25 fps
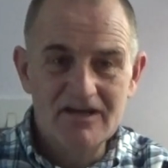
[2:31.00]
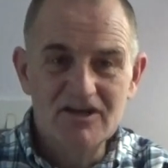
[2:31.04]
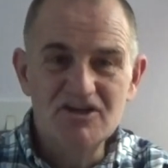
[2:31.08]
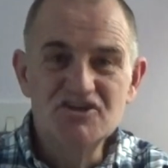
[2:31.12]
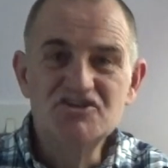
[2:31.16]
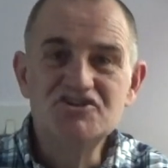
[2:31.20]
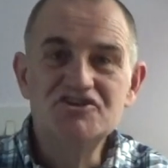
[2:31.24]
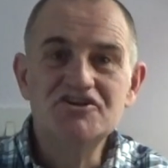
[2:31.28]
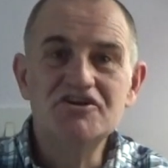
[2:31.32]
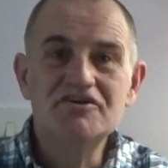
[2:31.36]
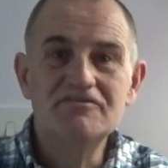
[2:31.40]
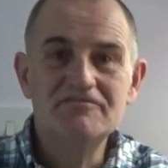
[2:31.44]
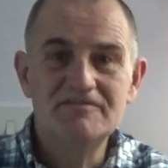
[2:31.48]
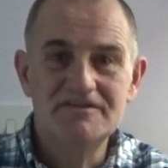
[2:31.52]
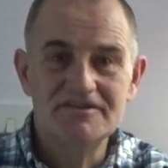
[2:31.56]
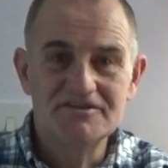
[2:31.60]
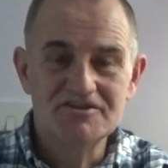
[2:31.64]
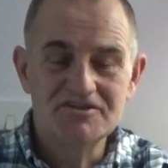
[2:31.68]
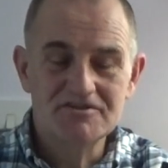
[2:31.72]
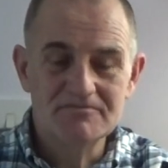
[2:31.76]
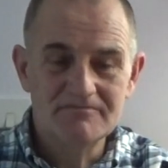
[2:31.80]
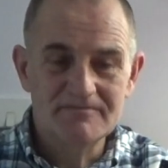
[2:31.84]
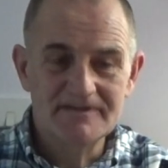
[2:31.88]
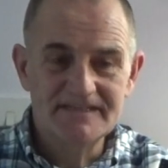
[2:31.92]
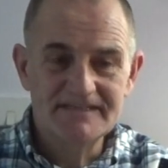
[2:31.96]
shooter,
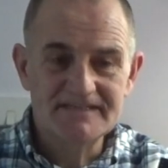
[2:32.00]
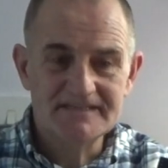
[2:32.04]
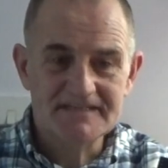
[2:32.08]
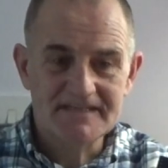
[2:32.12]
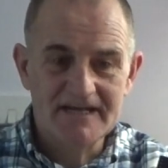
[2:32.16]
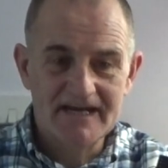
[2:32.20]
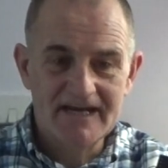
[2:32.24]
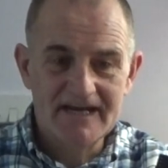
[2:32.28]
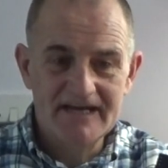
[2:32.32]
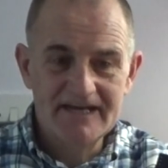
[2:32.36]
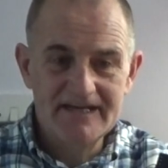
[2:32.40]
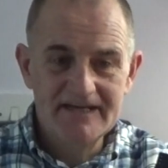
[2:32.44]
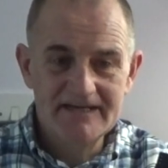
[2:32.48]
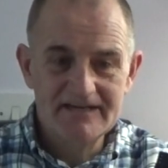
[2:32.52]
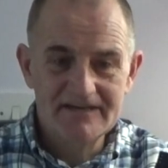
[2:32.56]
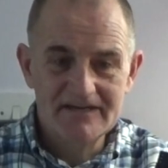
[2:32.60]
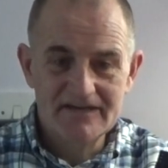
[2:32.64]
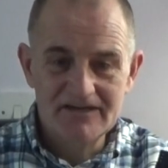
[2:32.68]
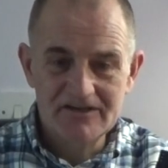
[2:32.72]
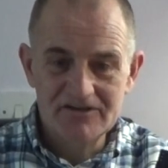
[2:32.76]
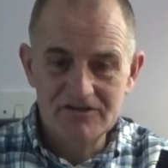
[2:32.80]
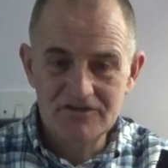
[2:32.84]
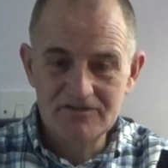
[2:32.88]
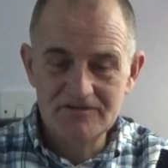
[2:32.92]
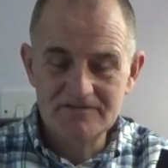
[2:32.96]
should we say,
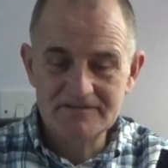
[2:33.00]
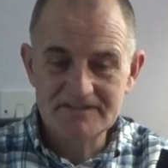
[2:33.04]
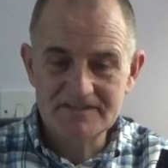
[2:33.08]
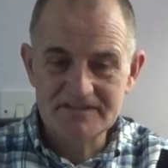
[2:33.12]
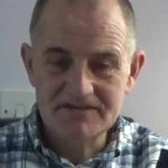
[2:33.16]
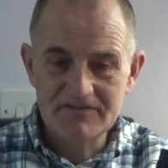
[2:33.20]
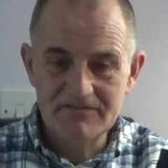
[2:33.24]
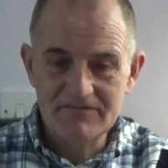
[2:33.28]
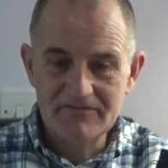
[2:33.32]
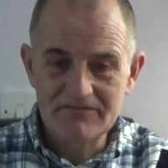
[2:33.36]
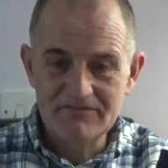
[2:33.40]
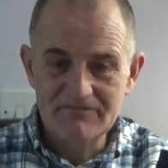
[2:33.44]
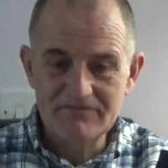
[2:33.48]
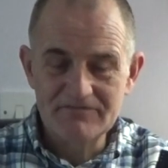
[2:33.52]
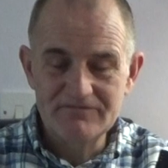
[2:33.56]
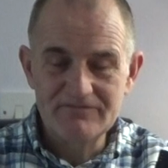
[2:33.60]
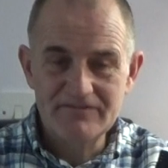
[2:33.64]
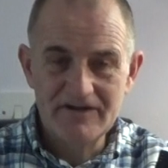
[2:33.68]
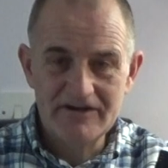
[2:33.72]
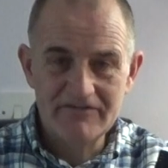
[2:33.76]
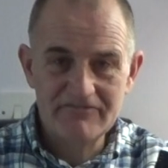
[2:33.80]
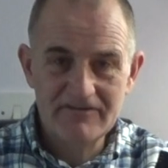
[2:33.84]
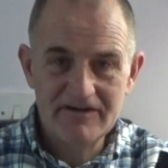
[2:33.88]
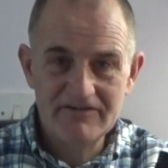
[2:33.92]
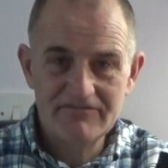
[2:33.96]
who's
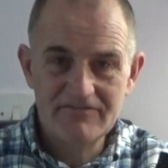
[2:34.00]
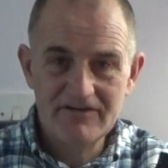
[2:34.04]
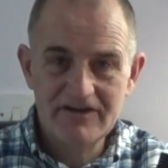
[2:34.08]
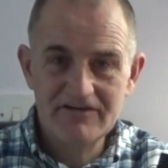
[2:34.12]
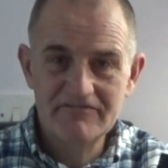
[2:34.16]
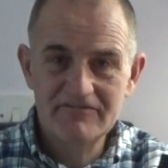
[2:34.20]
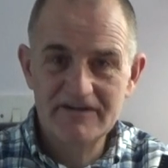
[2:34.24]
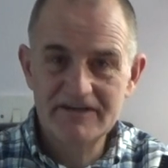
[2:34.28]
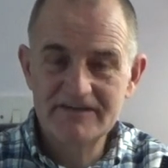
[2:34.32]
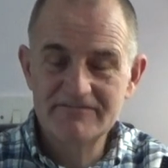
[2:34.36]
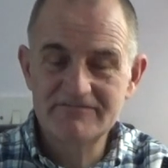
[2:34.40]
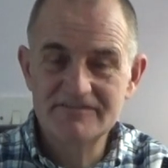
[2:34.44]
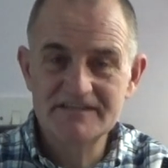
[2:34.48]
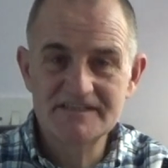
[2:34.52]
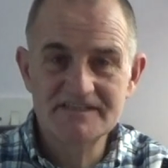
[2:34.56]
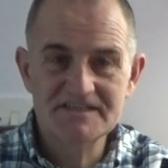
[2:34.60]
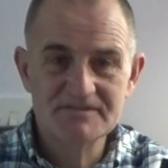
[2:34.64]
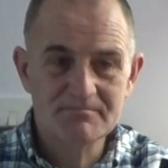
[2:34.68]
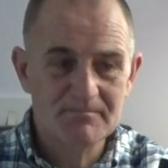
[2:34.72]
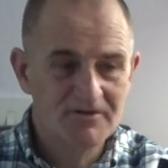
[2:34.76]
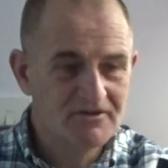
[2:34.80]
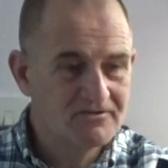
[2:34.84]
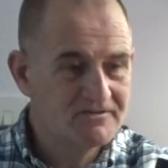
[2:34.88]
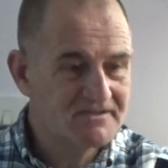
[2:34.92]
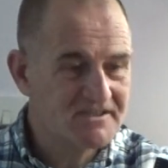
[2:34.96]
very, very
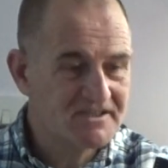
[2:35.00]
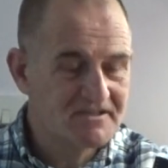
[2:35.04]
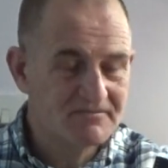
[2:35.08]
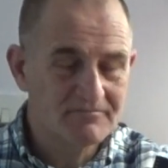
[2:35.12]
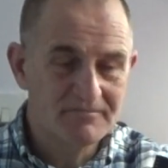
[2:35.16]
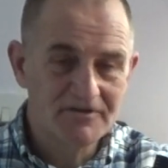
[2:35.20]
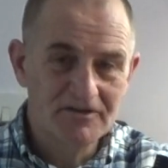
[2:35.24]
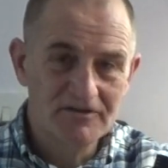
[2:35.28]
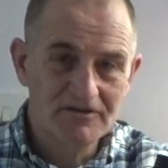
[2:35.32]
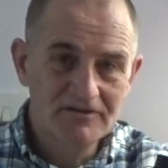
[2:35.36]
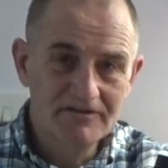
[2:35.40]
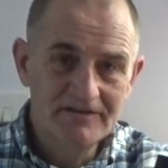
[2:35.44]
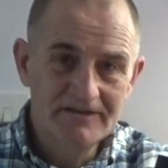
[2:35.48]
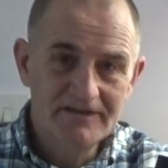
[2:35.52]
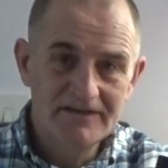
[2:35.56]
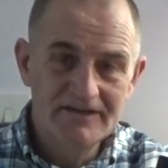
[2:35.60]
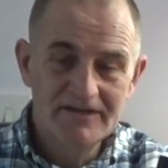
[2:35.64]
responsible,